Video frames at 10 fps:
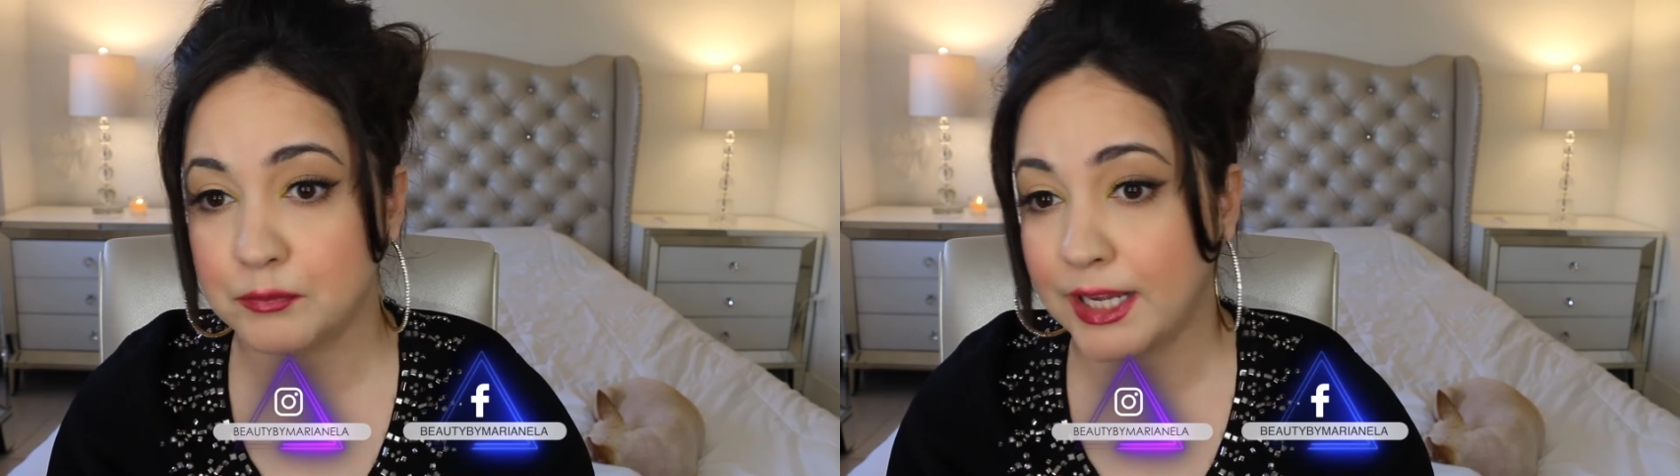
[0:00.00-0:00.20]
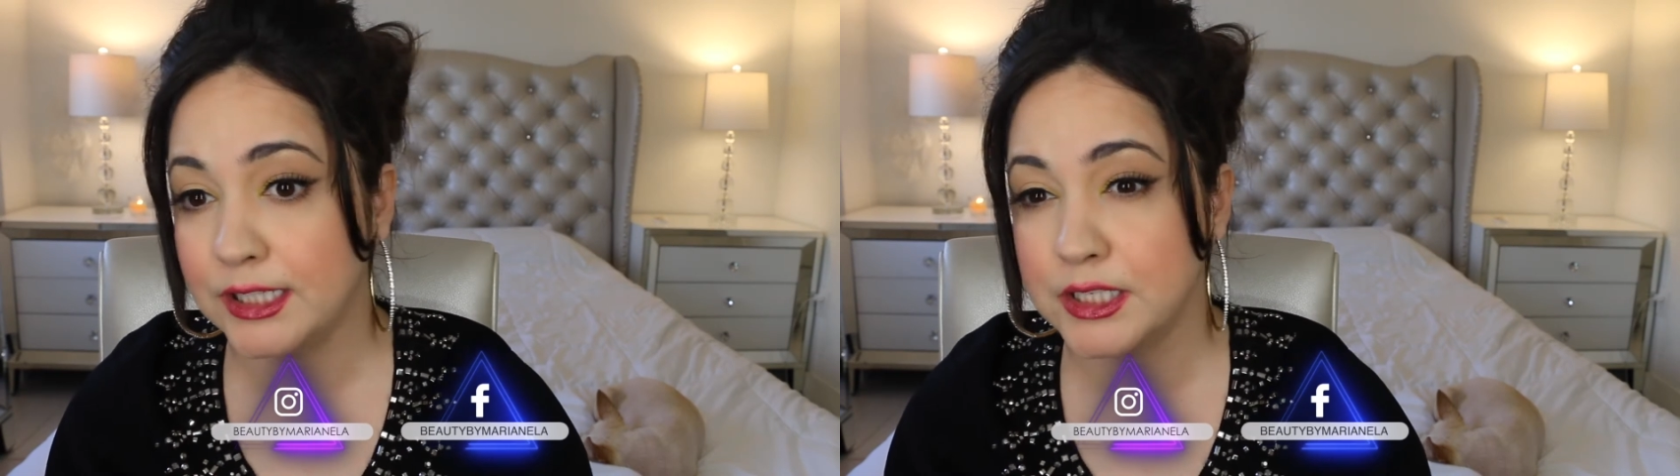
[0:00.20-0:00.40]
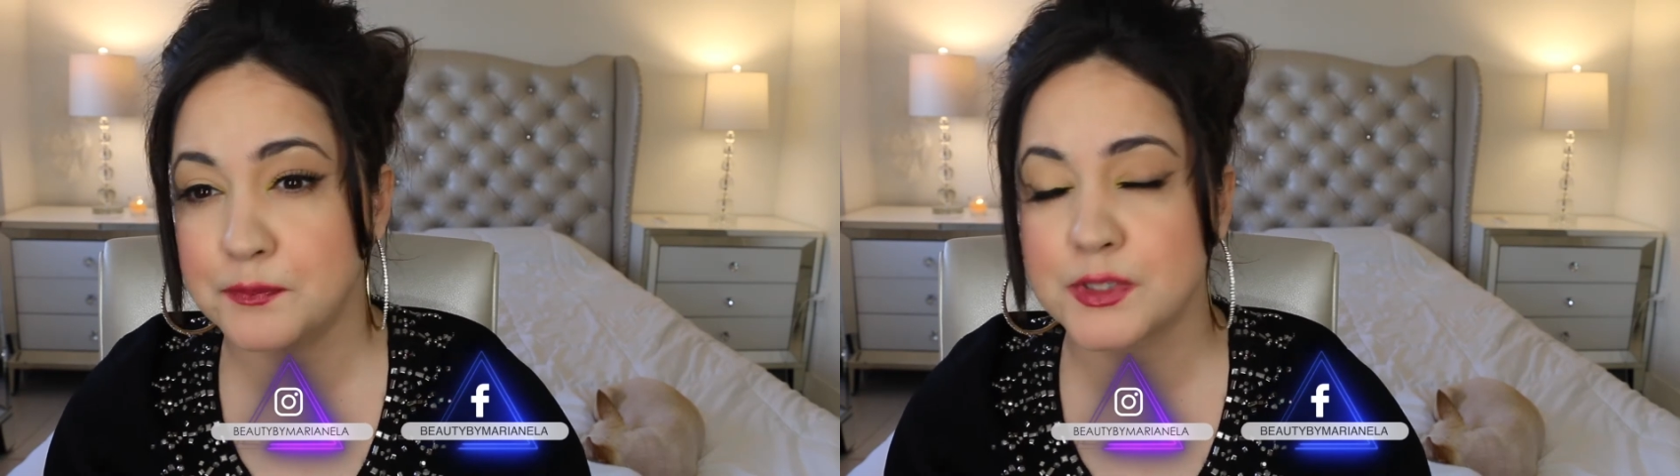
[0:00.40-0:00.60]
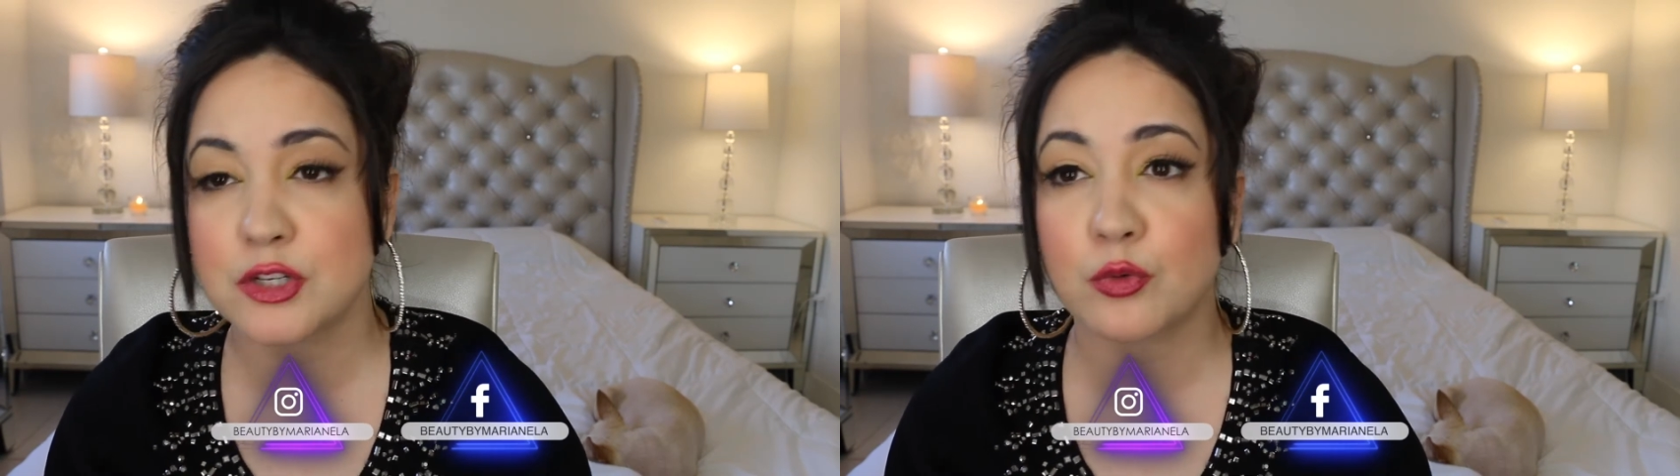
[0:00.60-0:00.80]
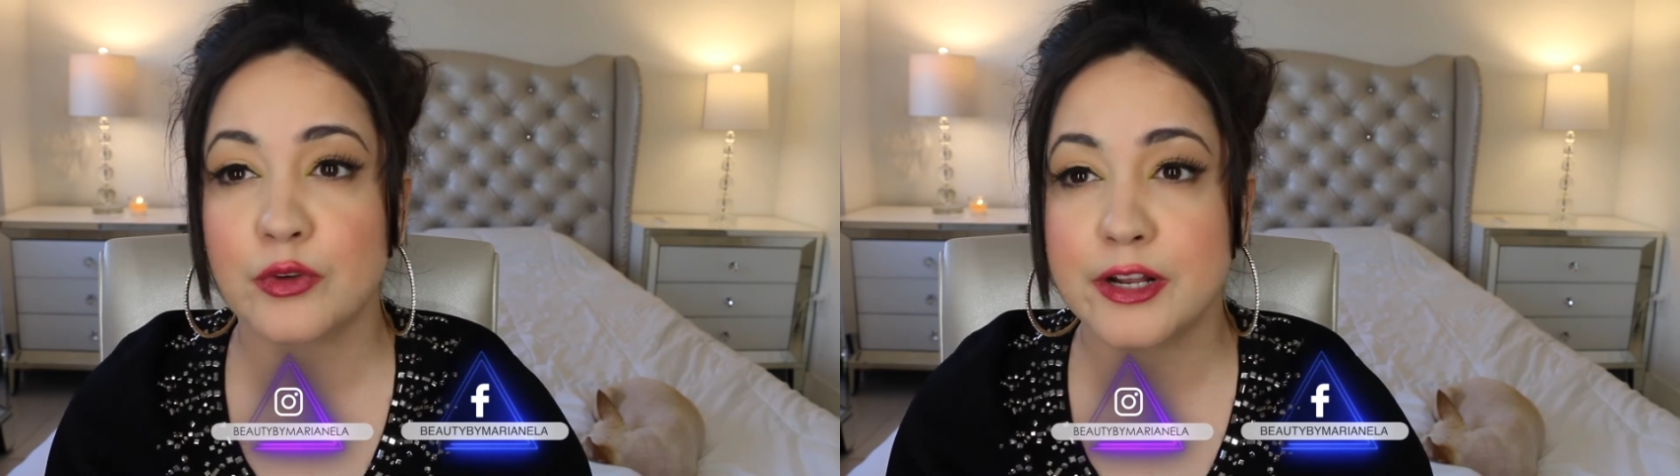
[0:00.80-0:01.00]
my lips
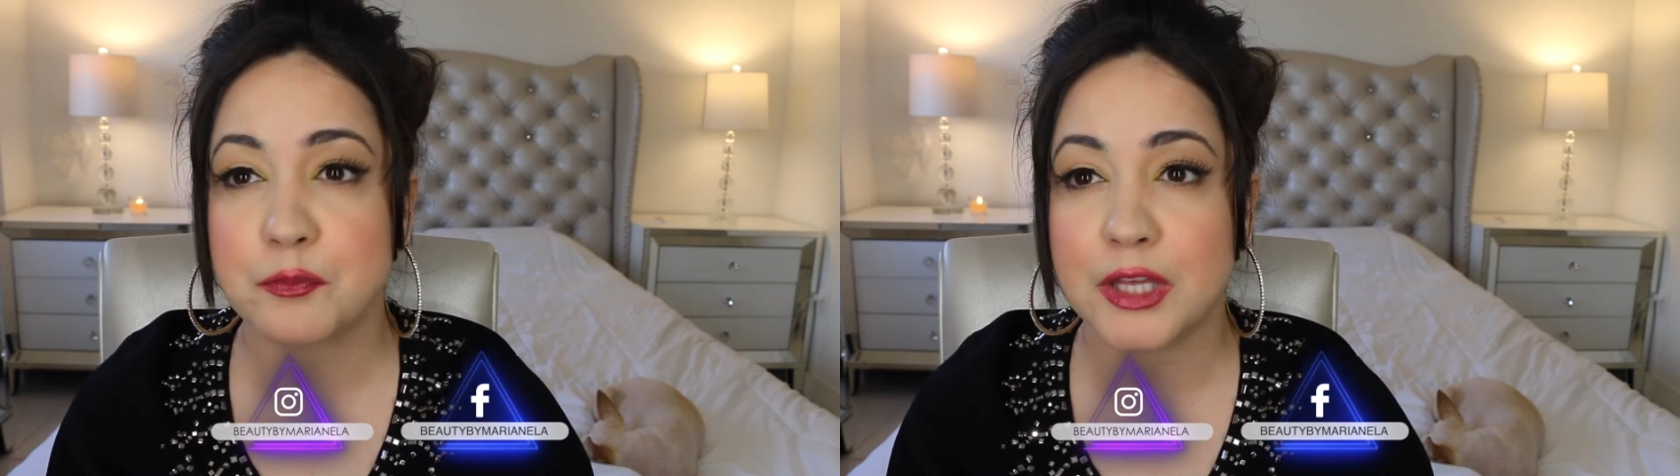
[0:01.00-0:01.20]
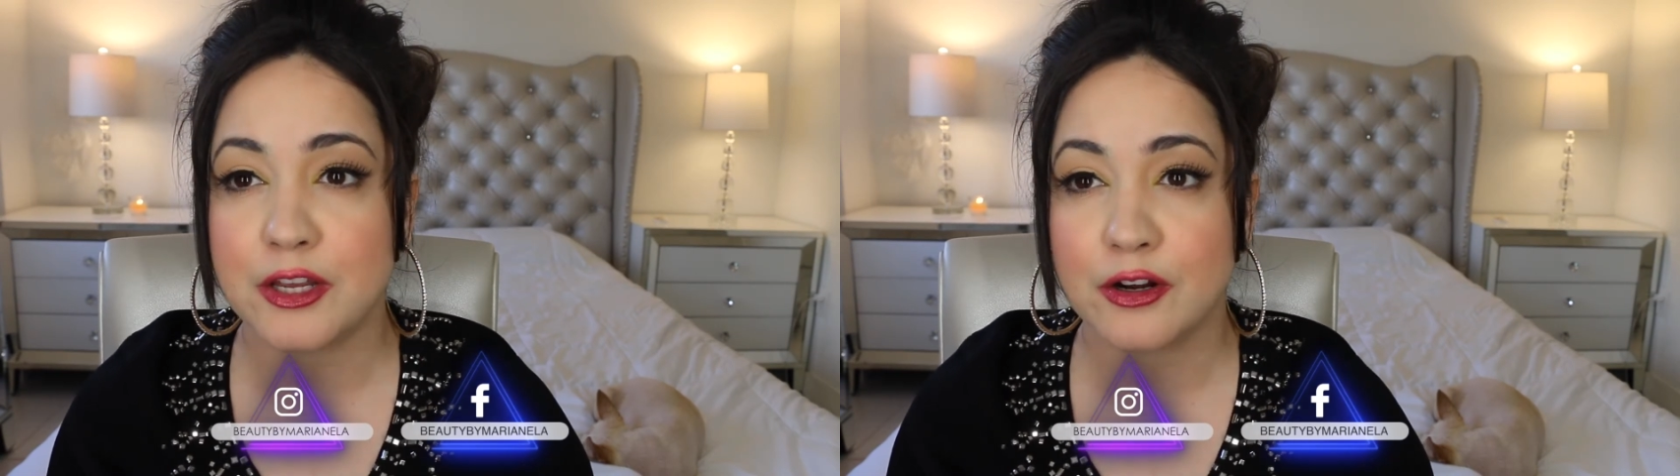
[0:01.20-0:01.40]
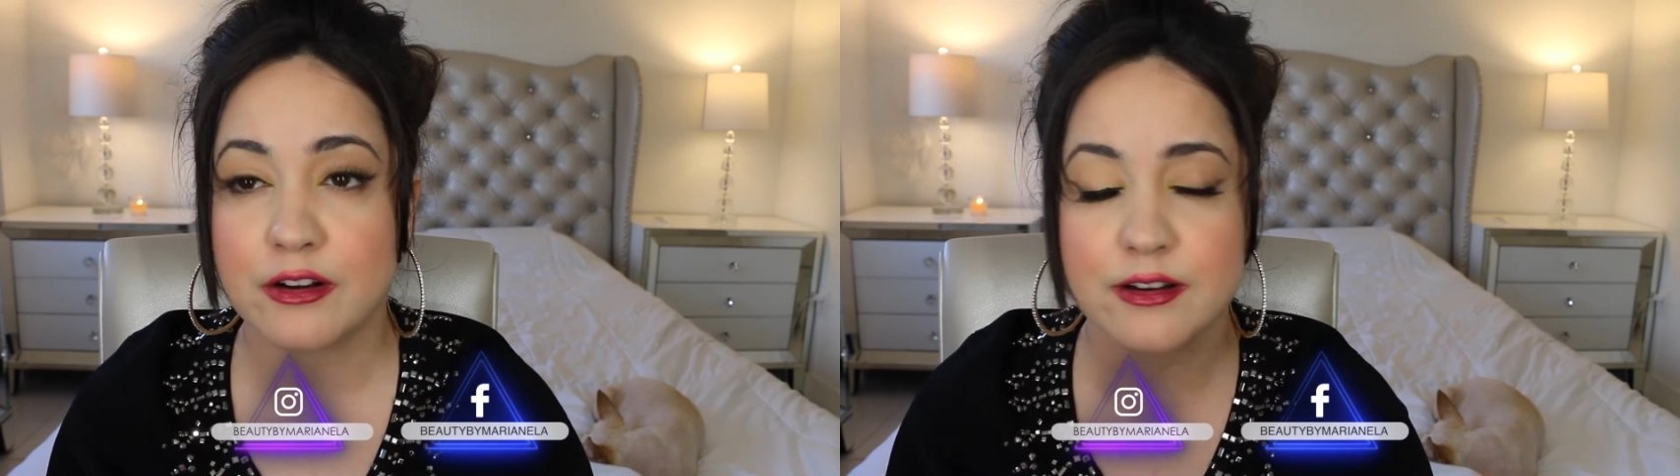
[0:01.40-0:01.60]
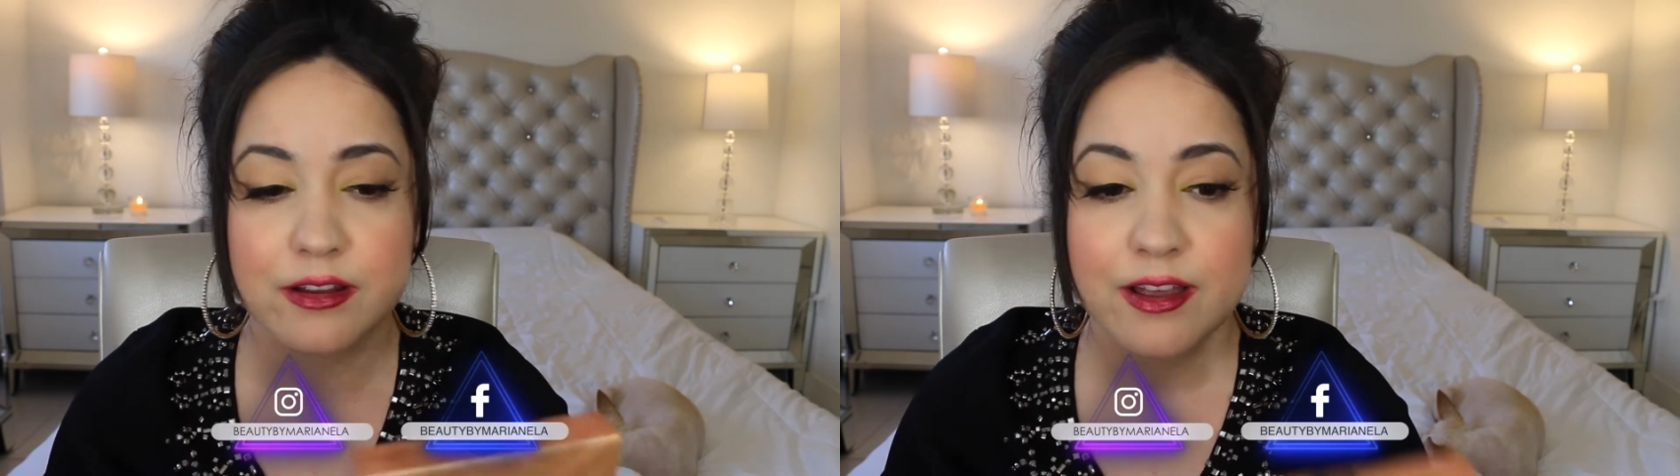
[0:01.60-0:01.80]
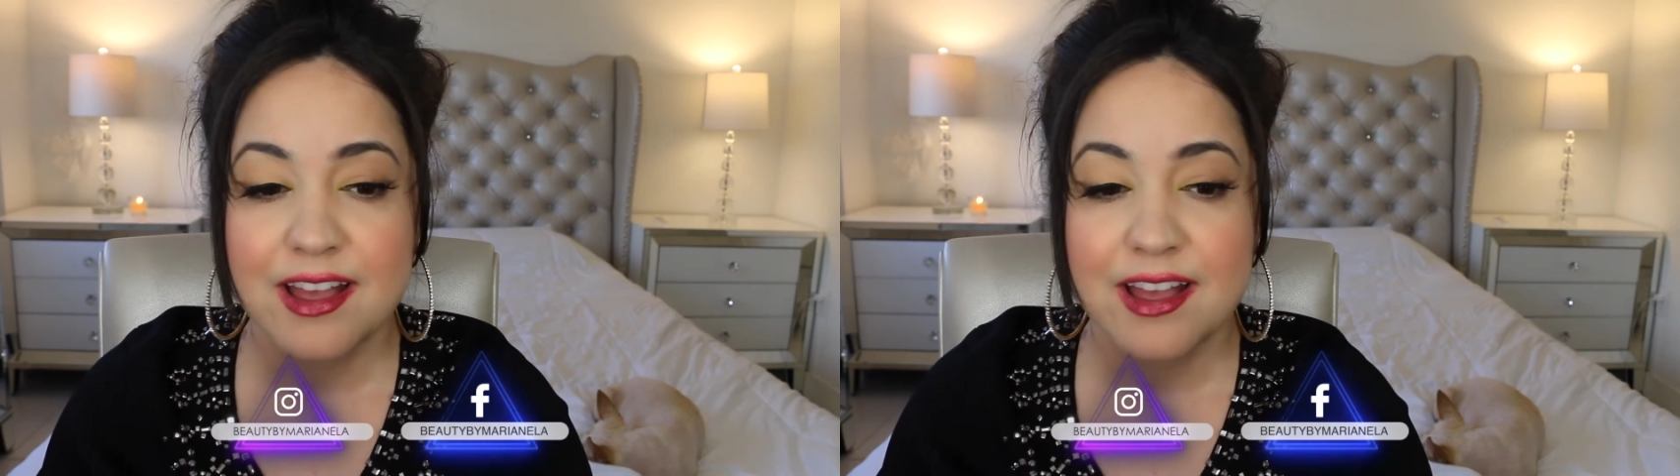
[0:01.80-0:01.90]
reappeared.